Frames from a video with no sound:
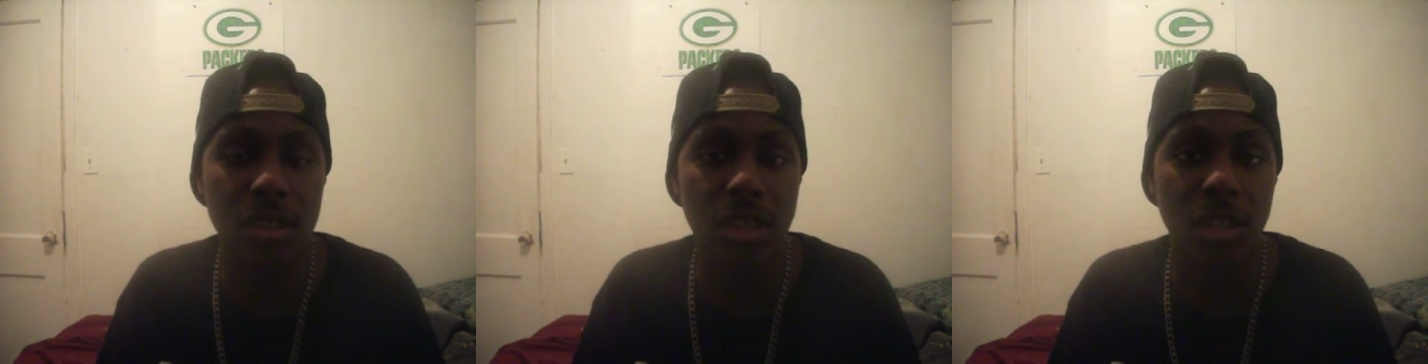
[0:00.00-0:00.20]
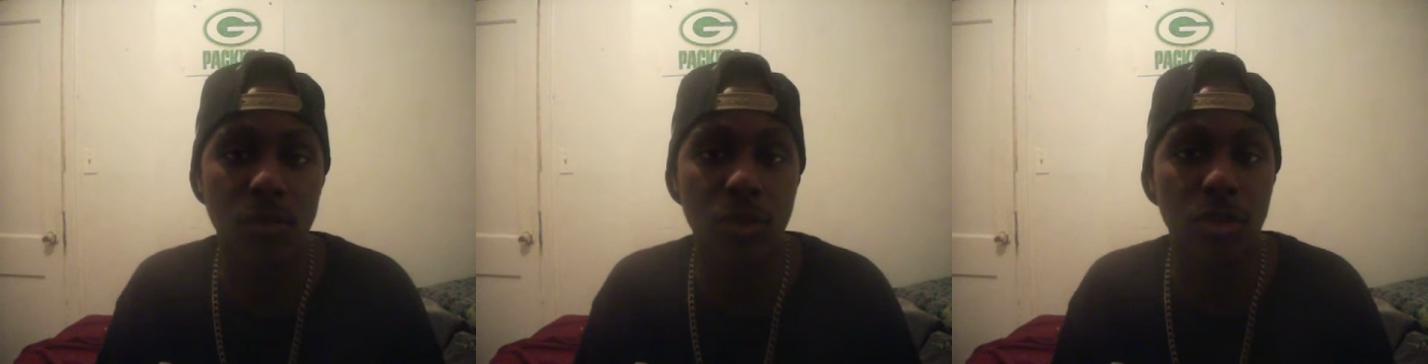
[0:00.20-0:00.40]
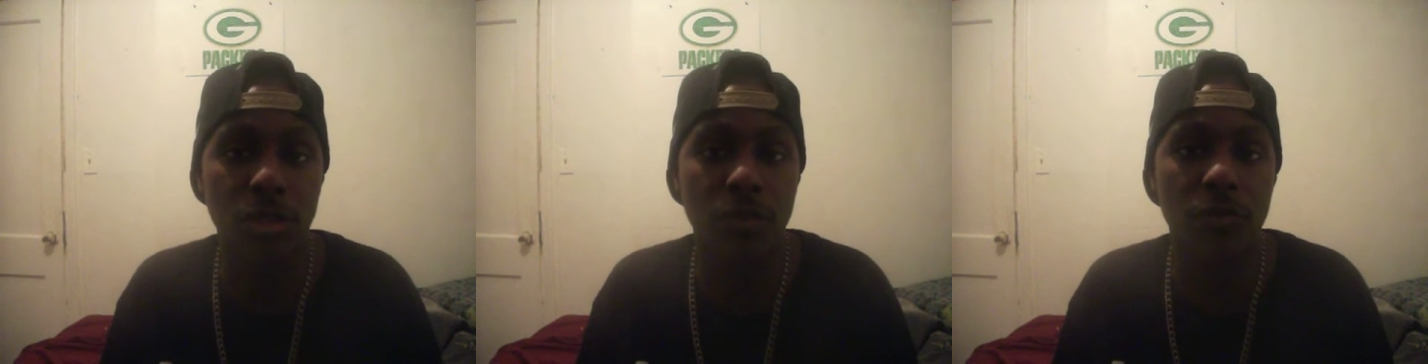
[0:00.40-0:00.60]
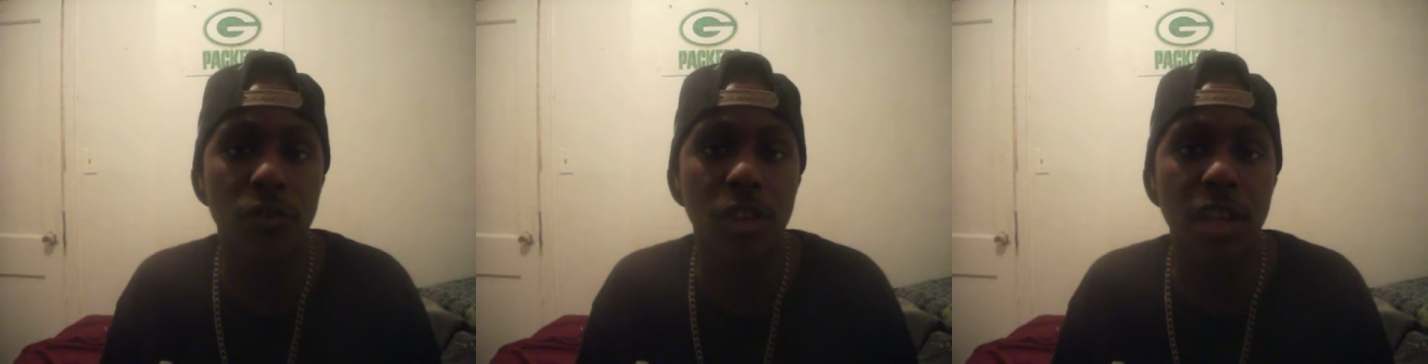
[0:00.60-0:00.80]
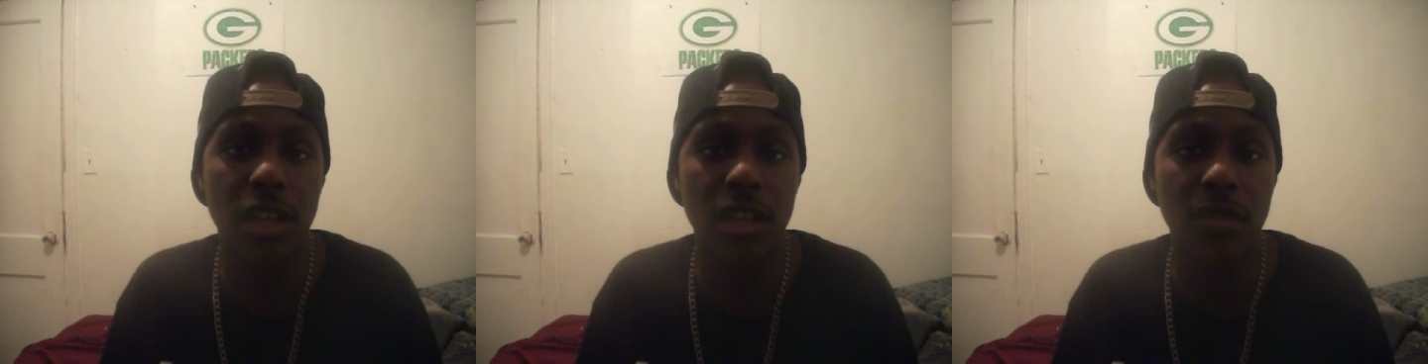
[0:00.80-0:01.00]
and weren't
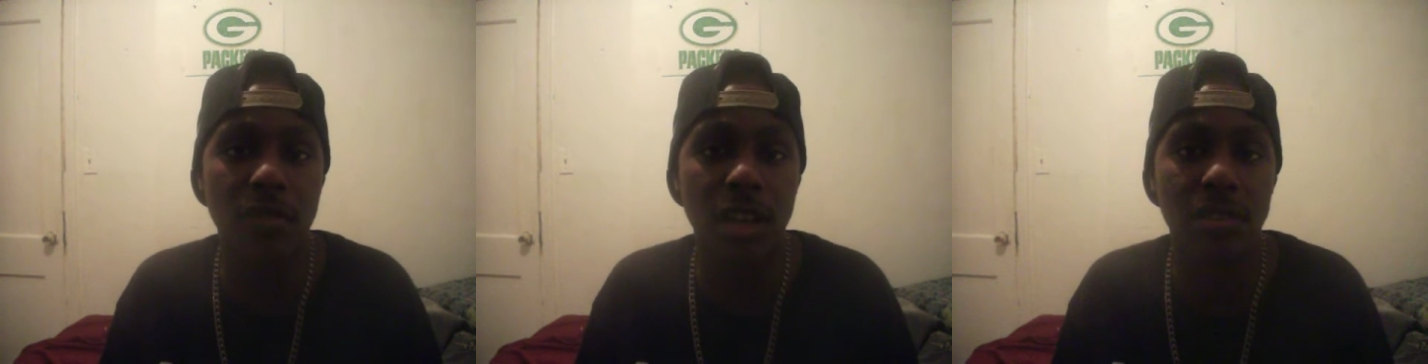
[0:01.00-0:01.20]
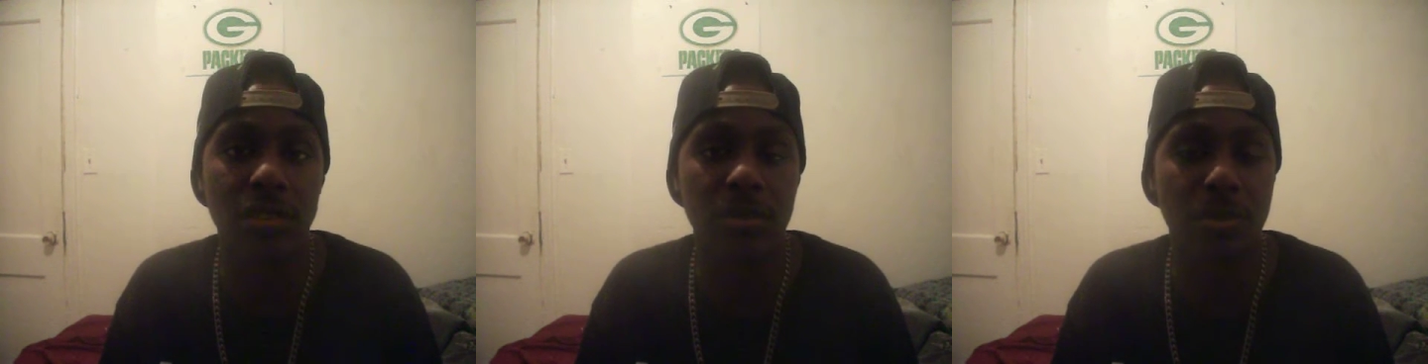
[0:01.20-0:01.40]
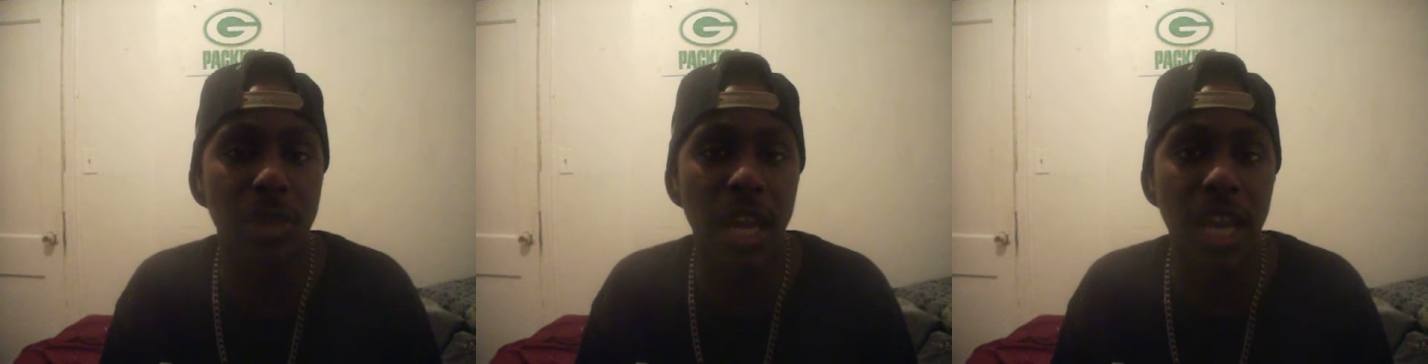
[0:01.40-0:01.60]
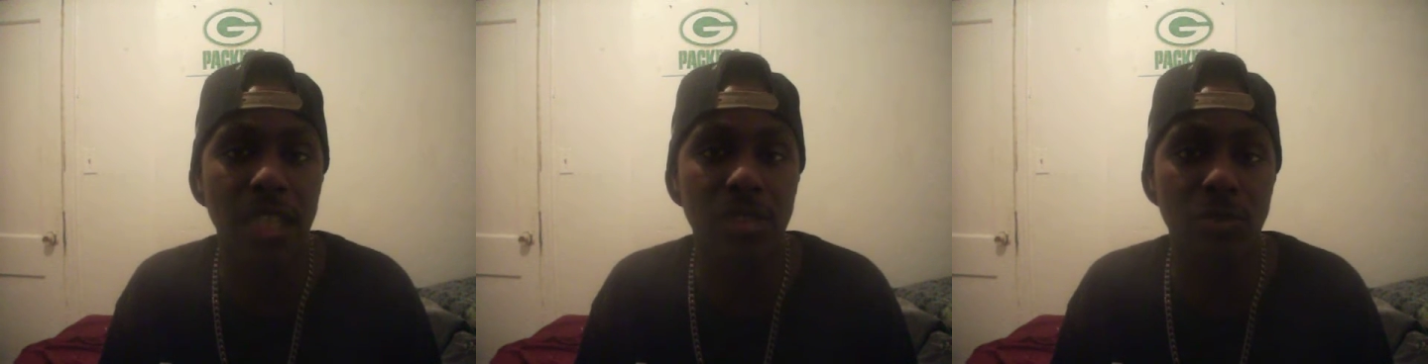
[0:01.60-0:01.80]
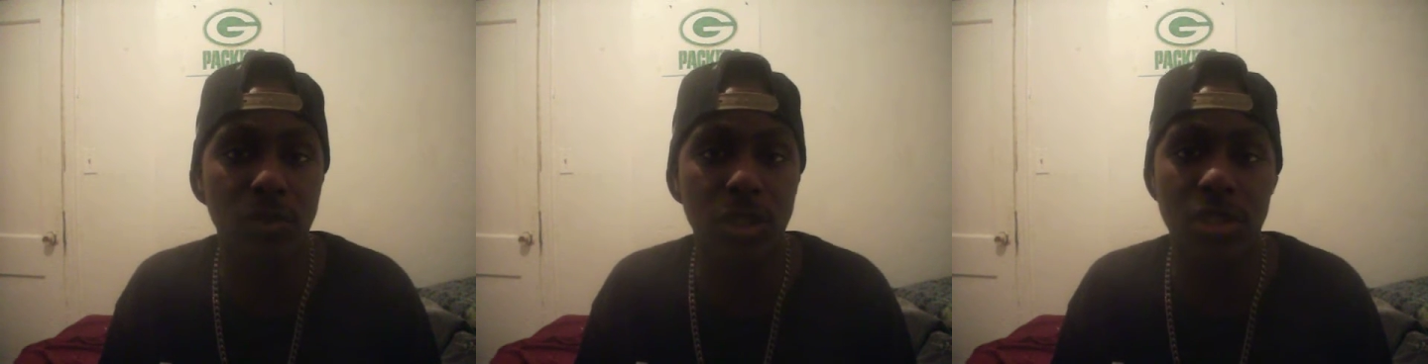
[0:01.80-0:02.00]
afraid about
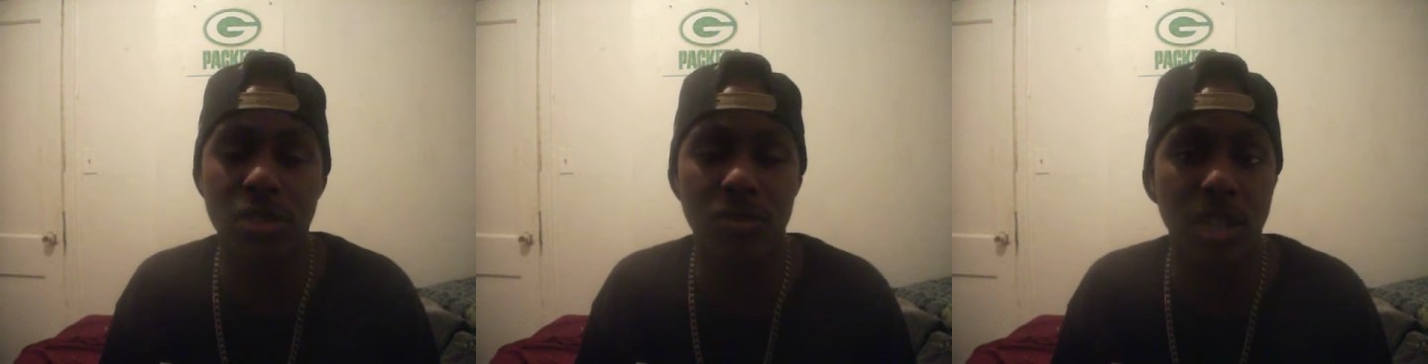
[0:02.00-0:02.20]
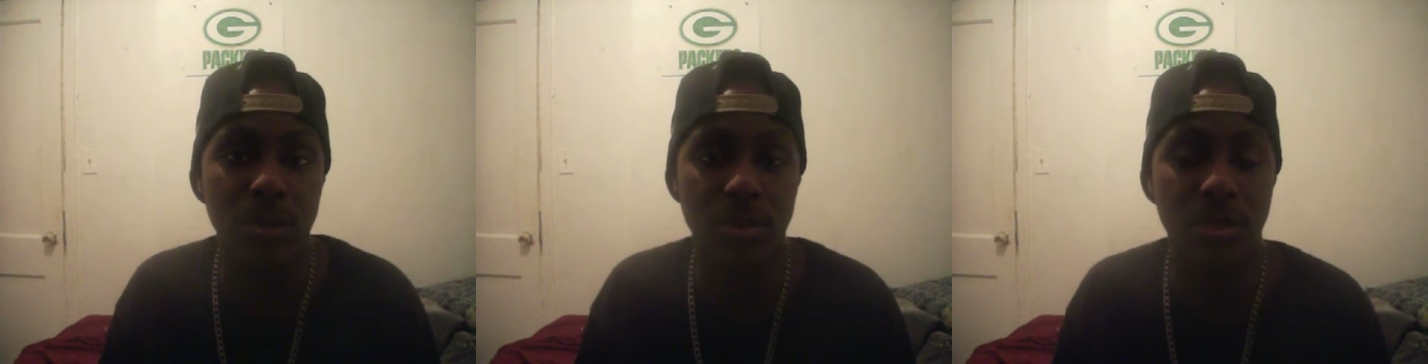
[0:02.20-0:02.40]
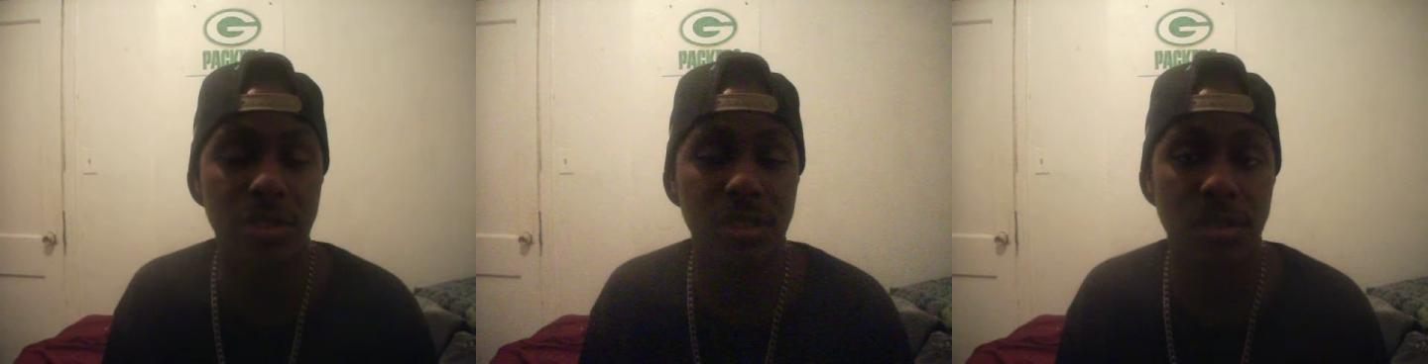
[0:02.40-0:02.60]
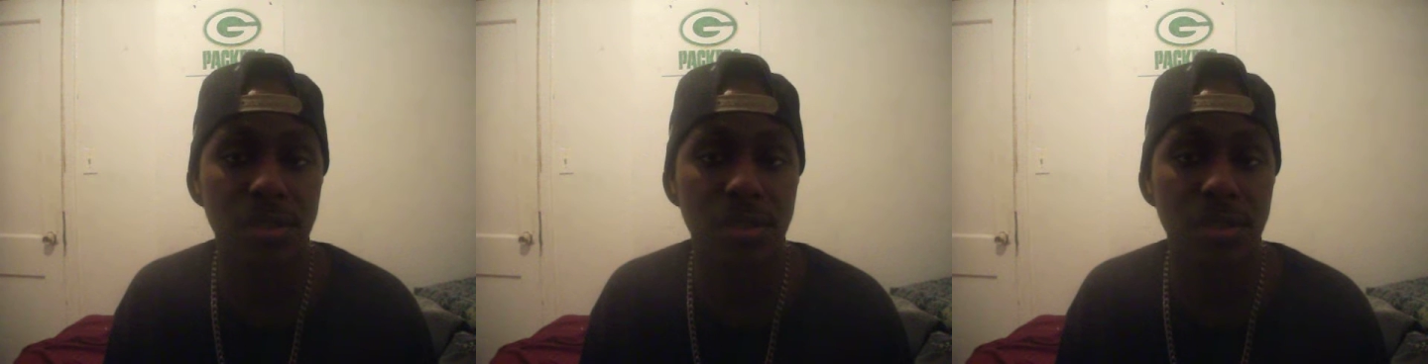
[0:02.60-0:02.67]
pass whatsoever?